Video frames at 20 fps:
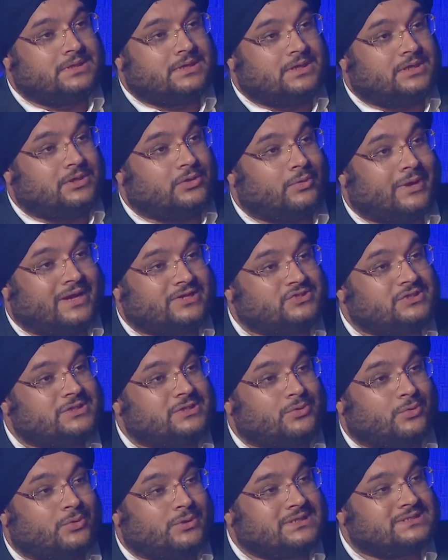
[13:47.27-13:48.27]
you actually
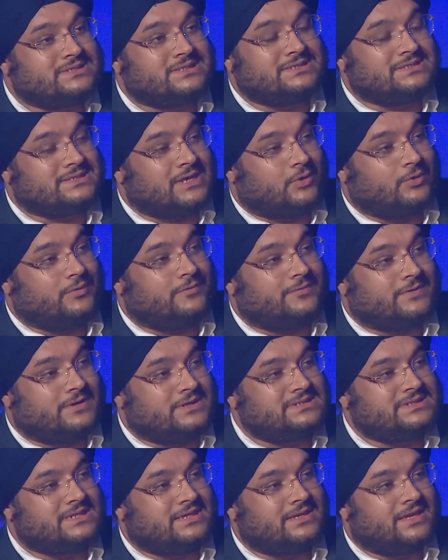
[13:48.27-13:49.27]
notice the sound
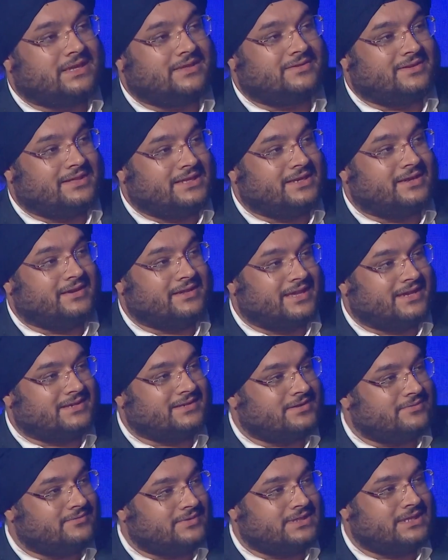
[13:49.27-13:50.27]
first, and I really
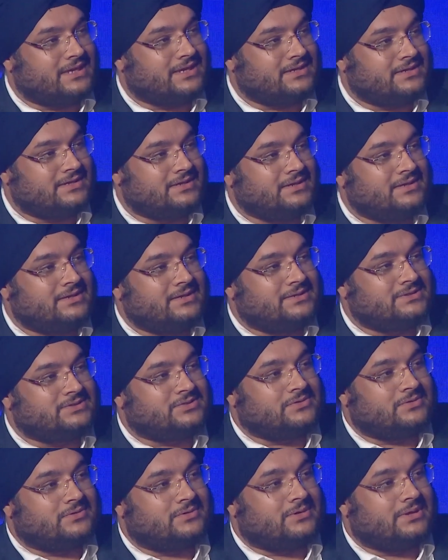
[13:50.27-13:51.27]
connected with that.
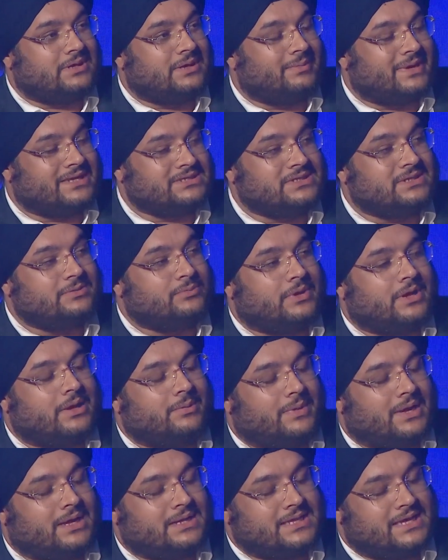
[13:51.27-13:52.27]
So imagine
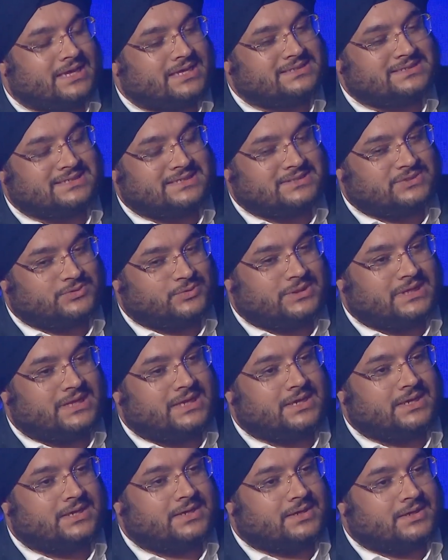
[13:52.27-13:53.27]
Aman has these
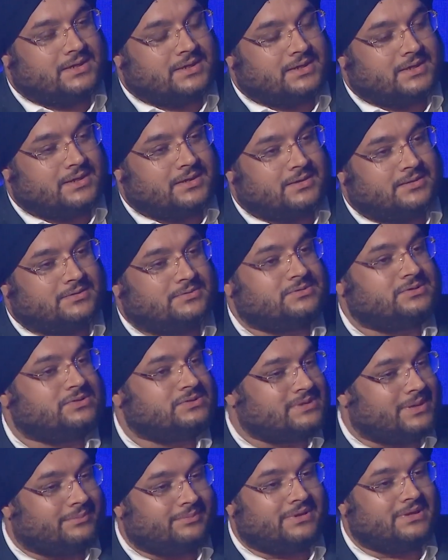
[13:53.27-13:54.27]
unique,
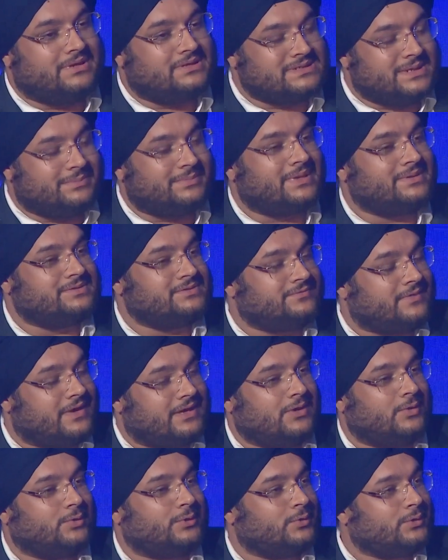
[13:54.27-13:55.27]
sometimes far
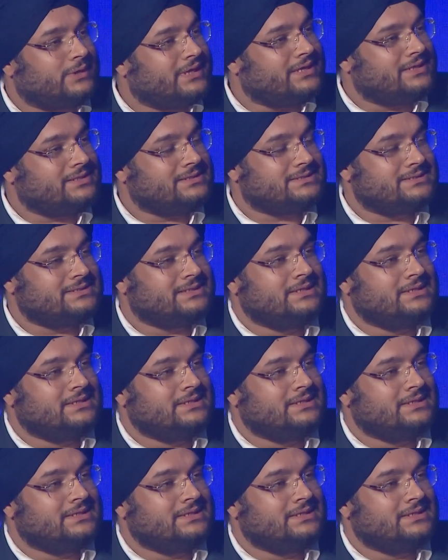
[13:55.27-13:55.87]
out hotels